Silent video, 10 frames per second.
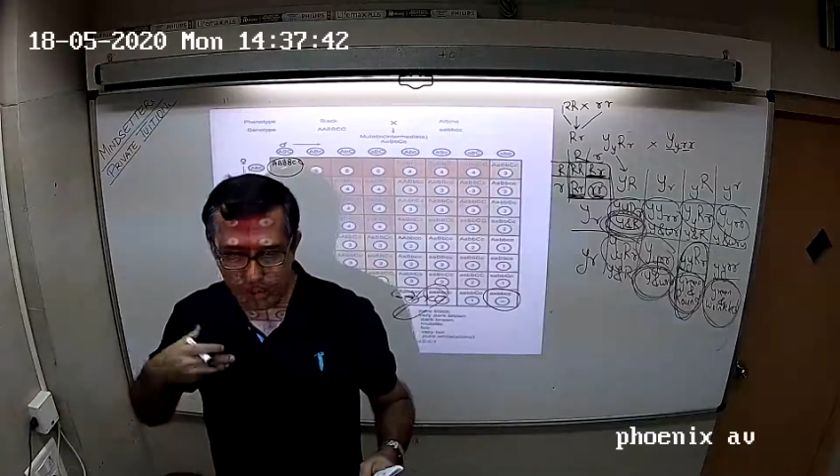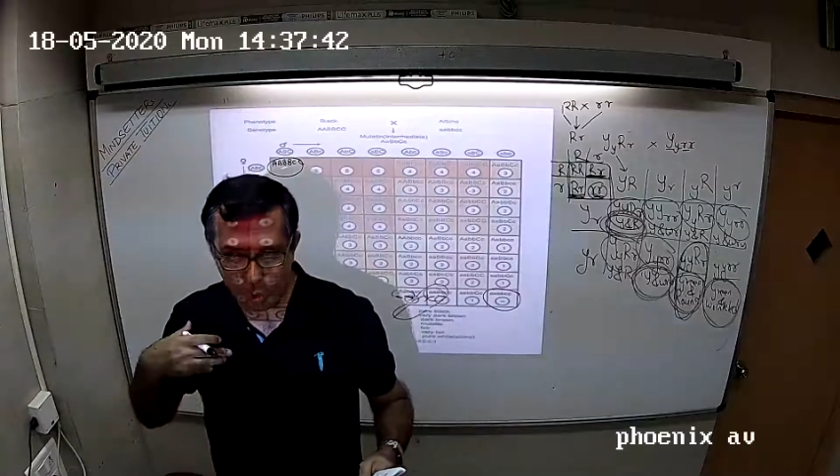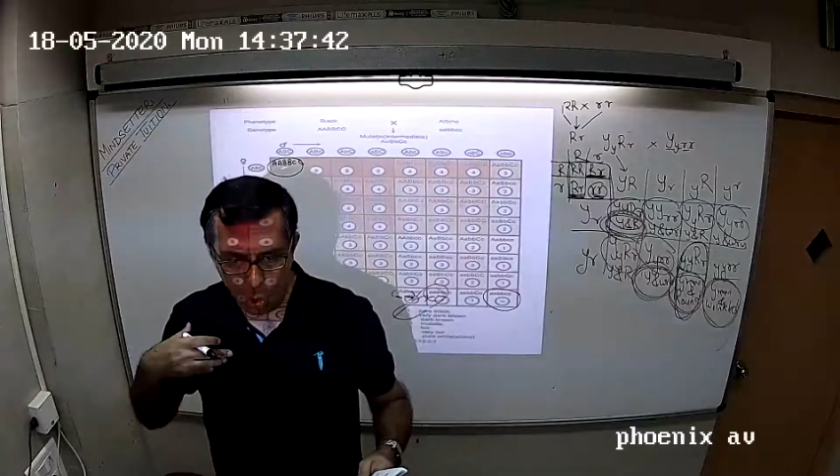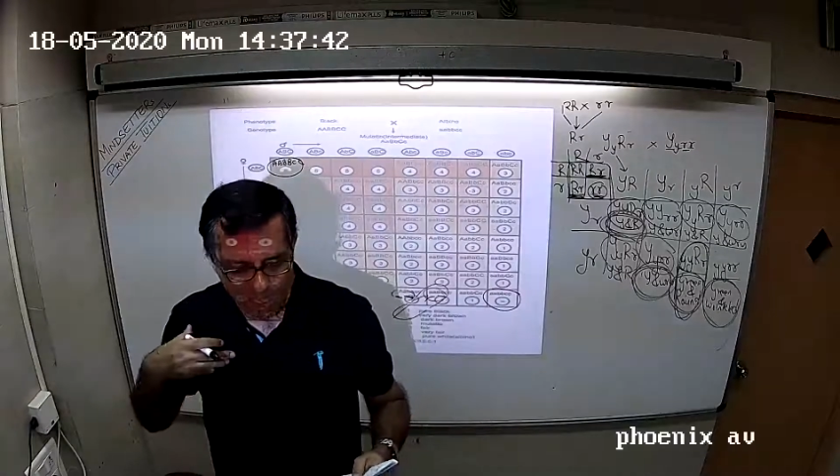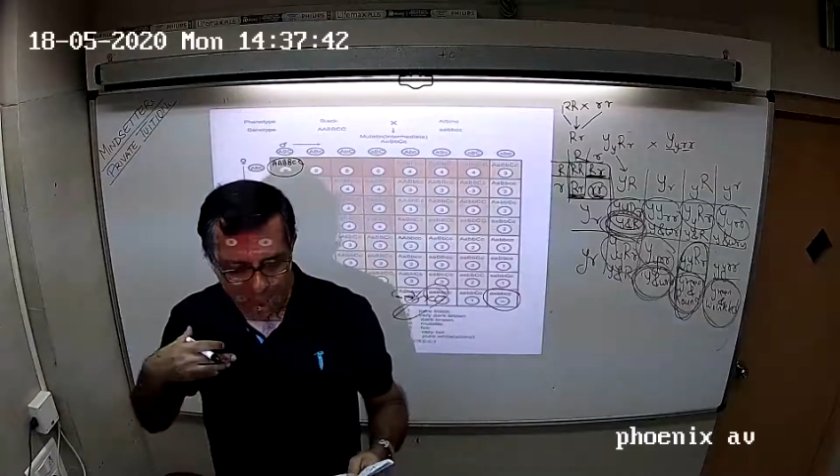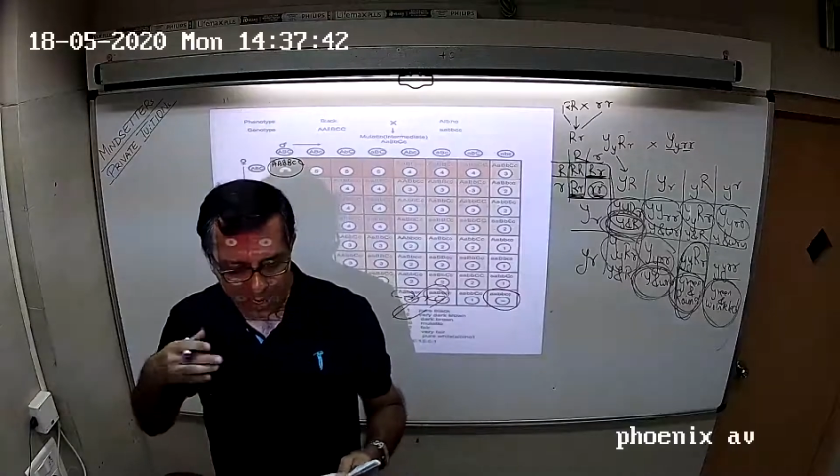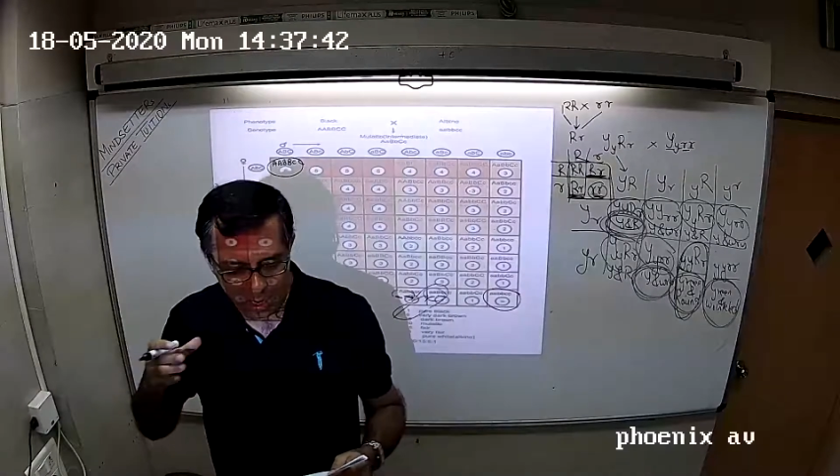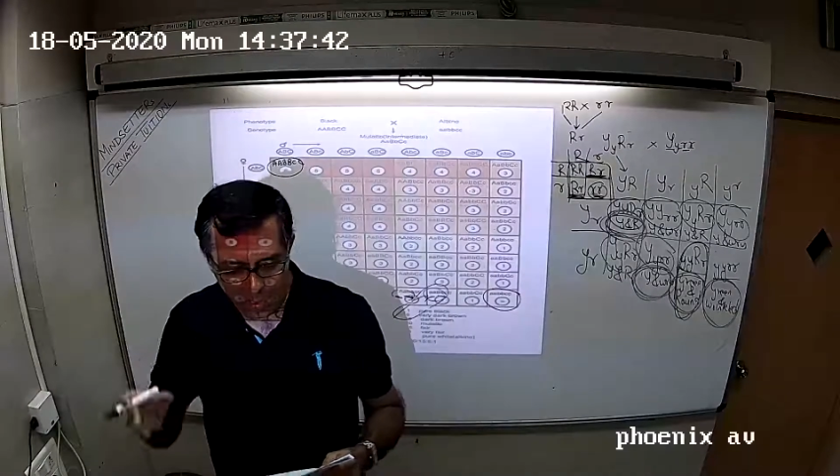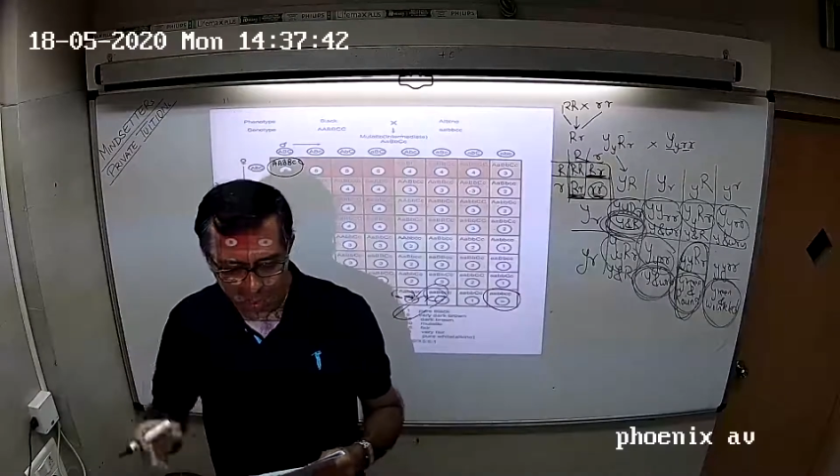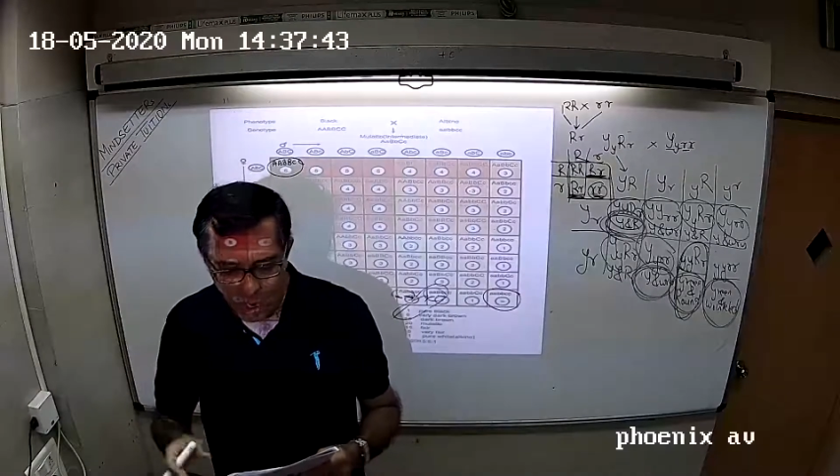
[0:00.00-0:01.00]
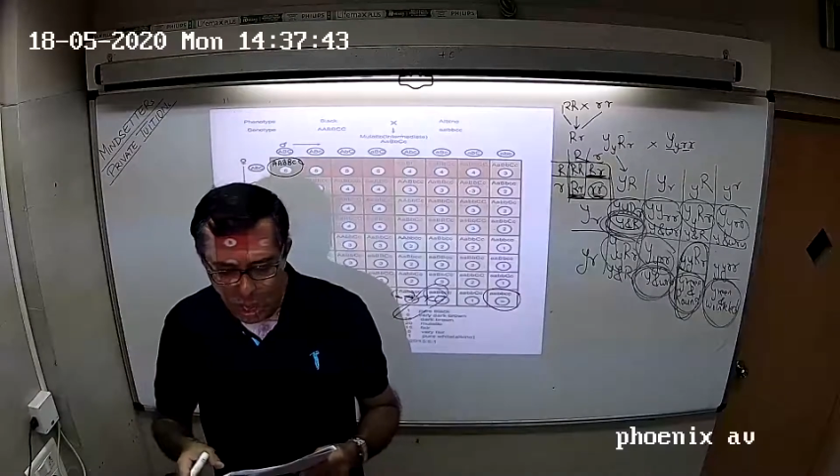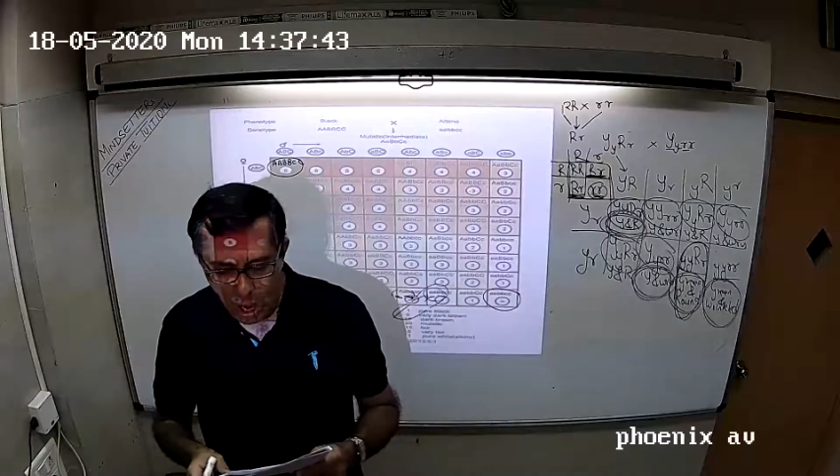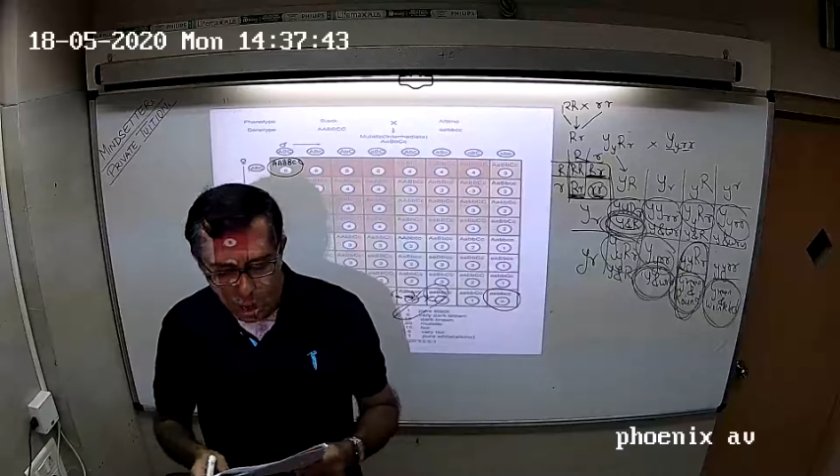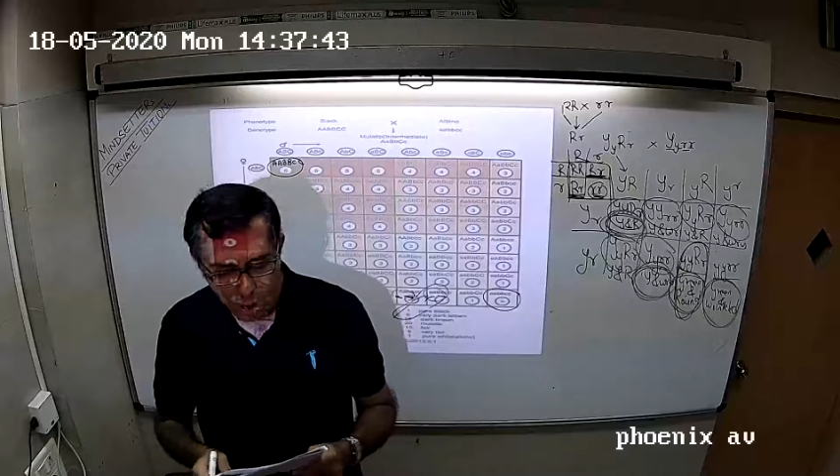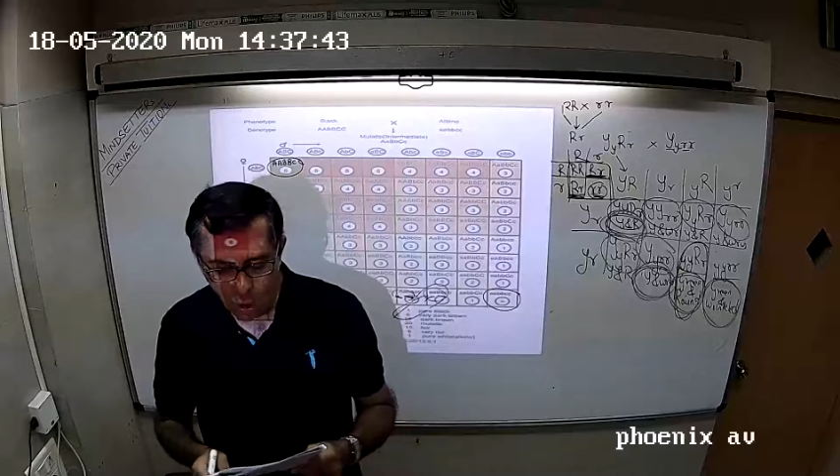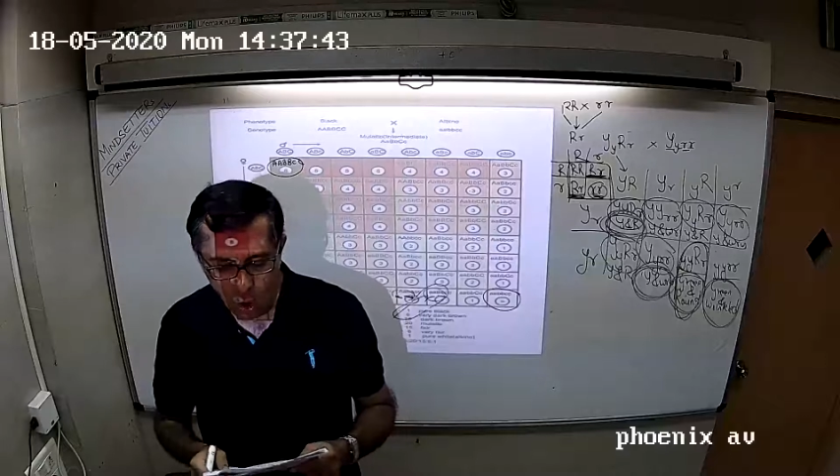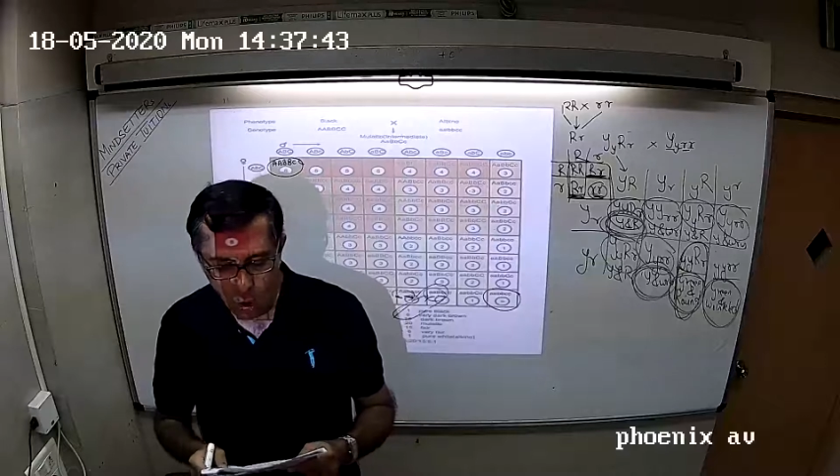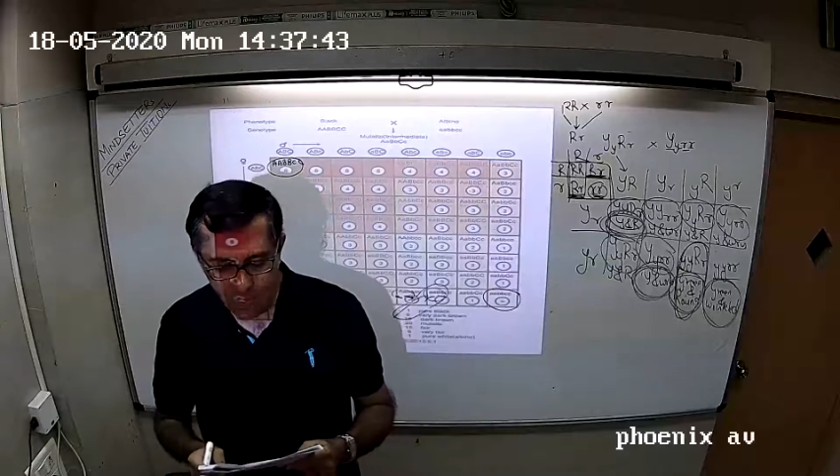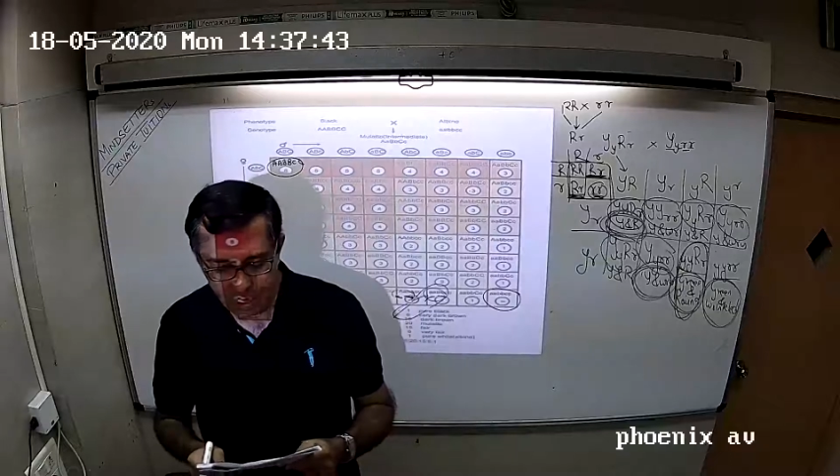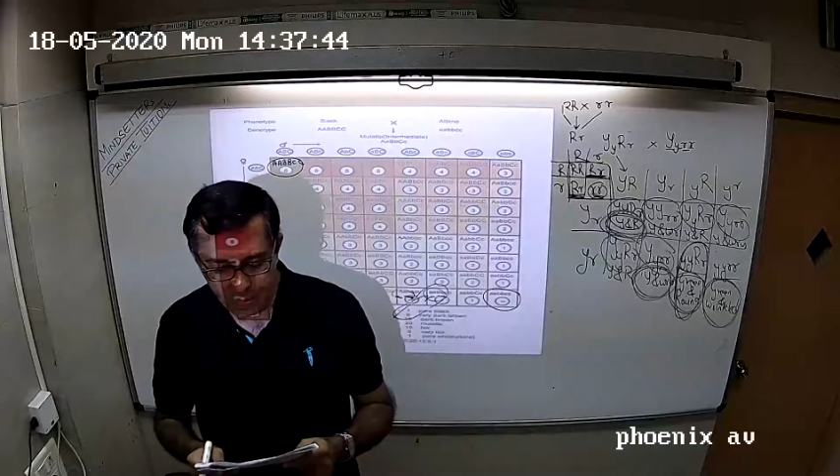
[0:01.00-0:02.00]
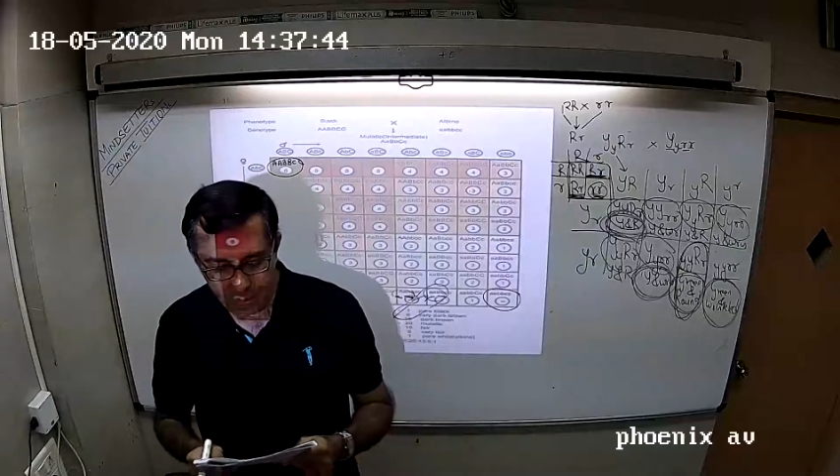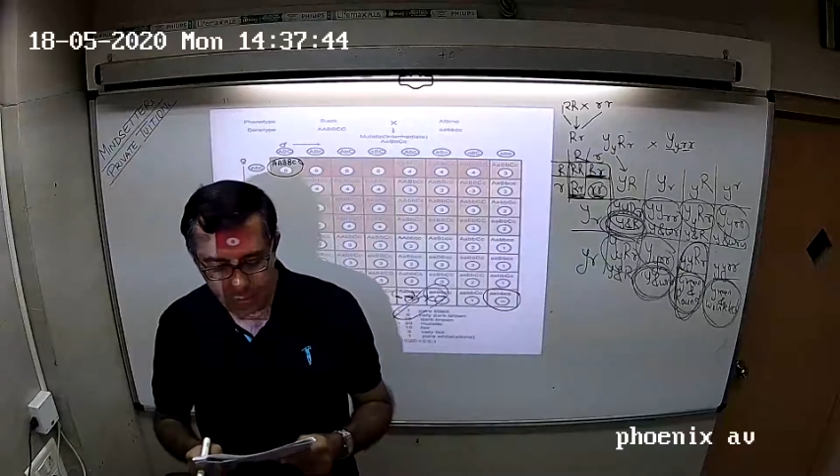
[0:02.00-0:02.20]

Rowan is a codominance.